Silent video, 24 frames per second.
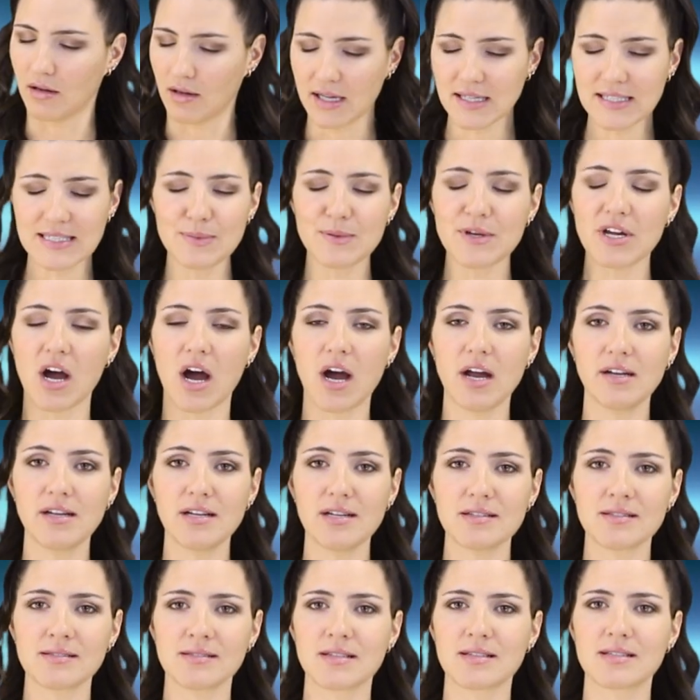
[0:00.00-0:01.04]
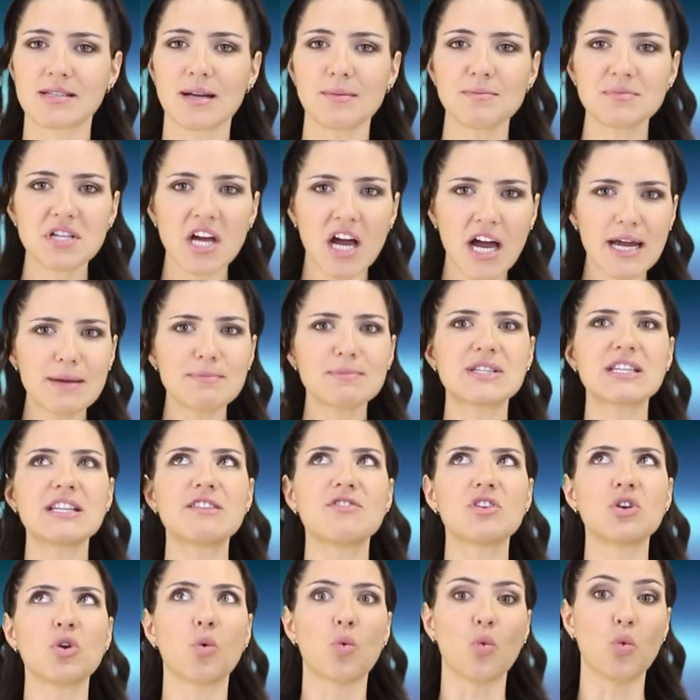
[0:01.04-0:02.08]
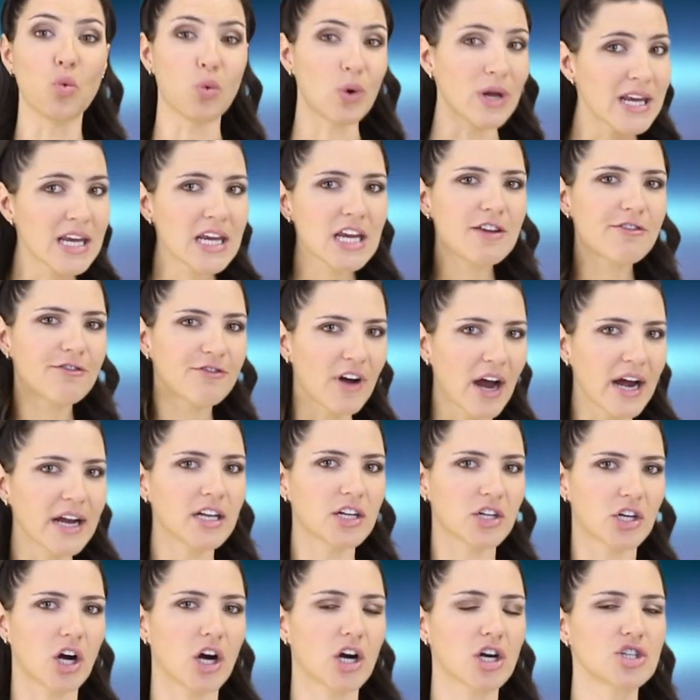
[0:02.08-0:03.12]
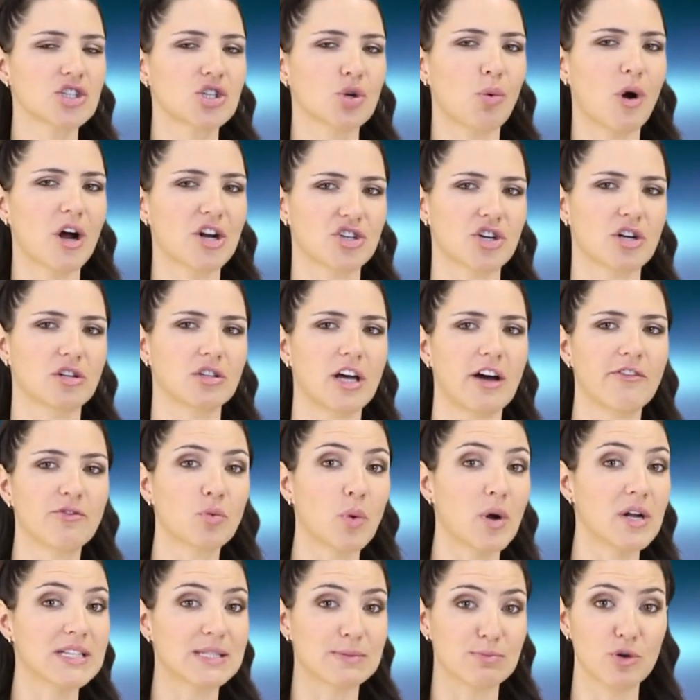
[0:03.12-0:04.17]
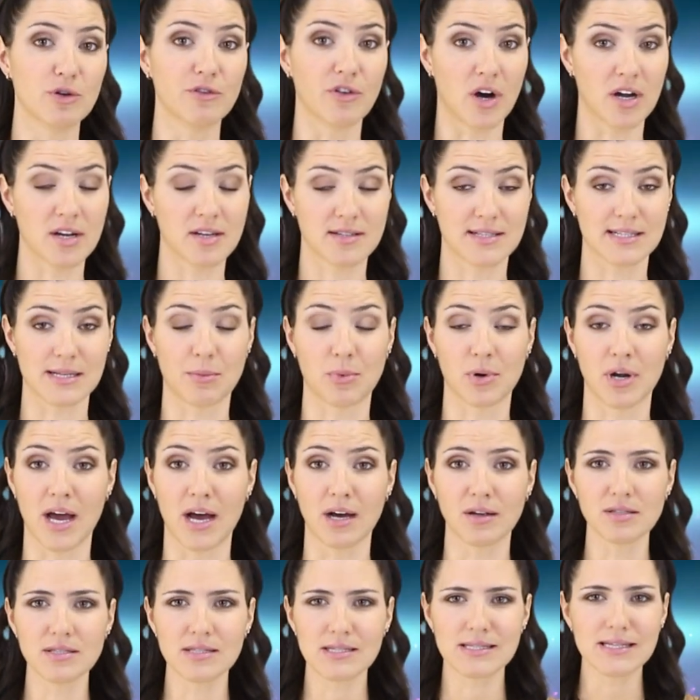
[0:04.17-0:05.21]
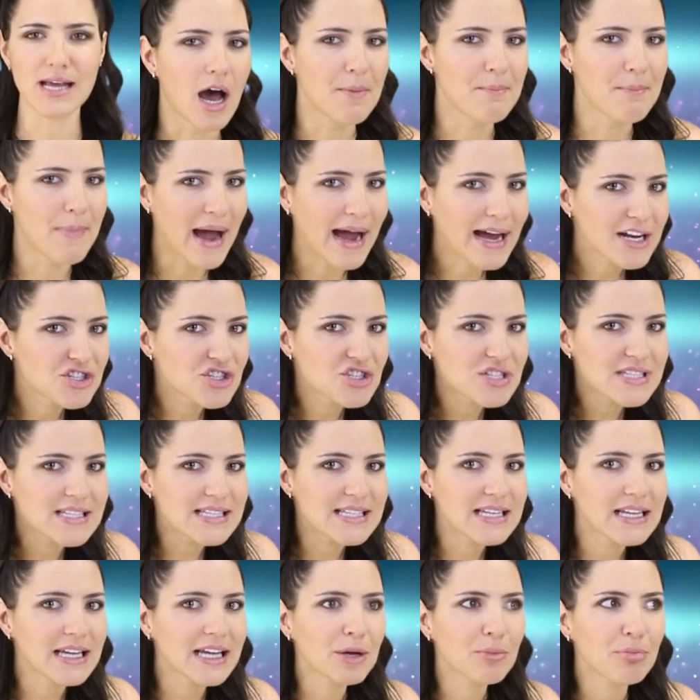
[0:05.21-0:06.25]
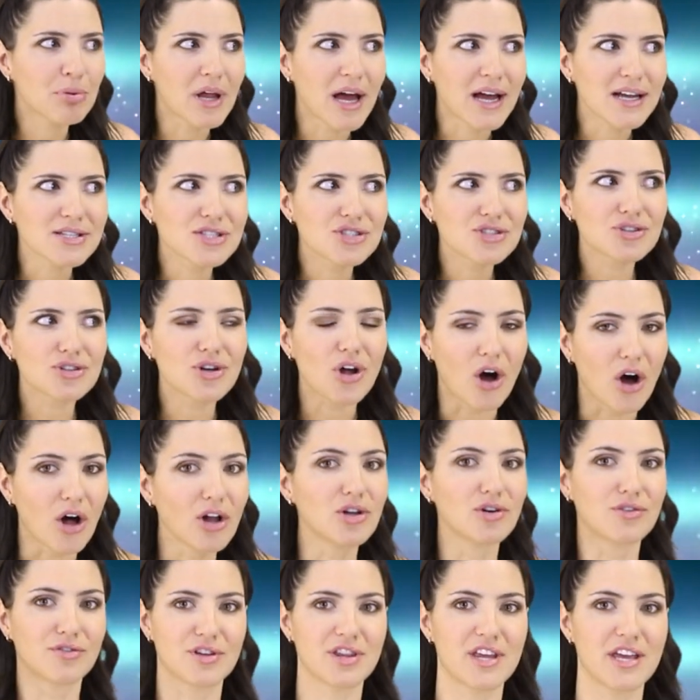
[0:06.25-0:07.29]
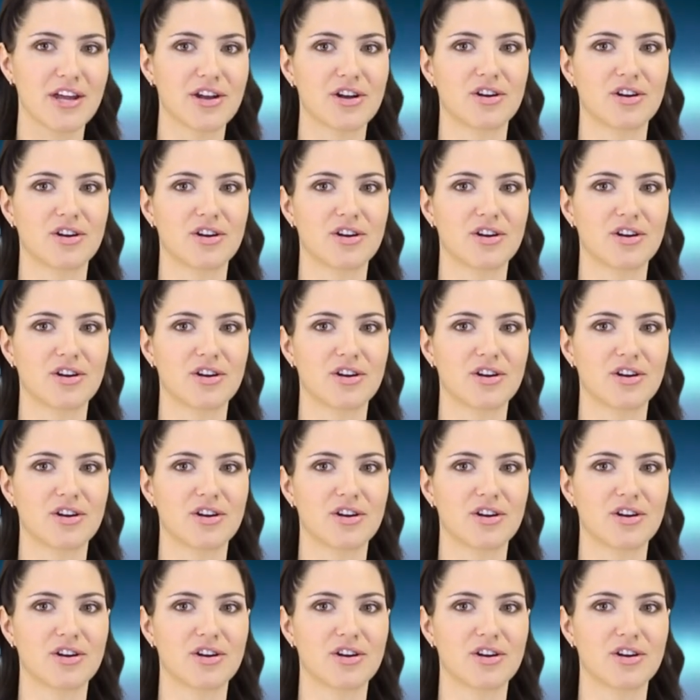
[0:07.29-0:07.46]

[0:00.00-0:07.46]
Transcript: Let's be honest, sometimes even we find it hard to watch our loved ones move on to someone else imagine seeing it plastered all over the